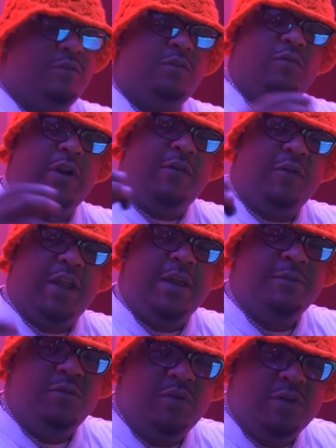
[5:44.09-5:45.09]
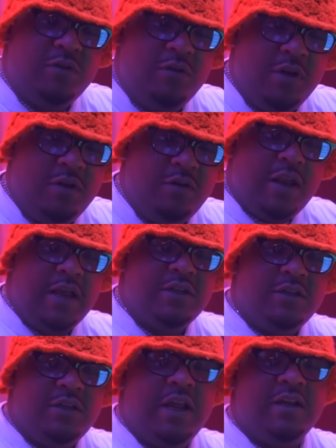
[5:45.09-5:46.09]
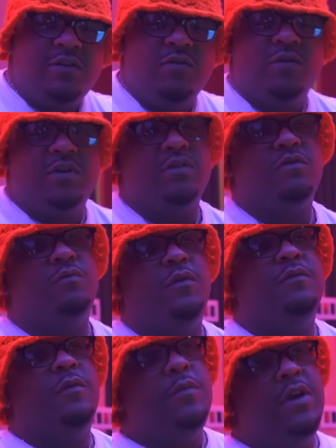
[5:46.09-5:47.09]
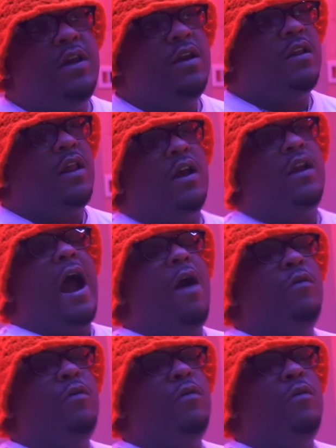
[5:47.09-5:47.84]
Whatever keeps you in the studio, that's that's your essentials. But for me, like I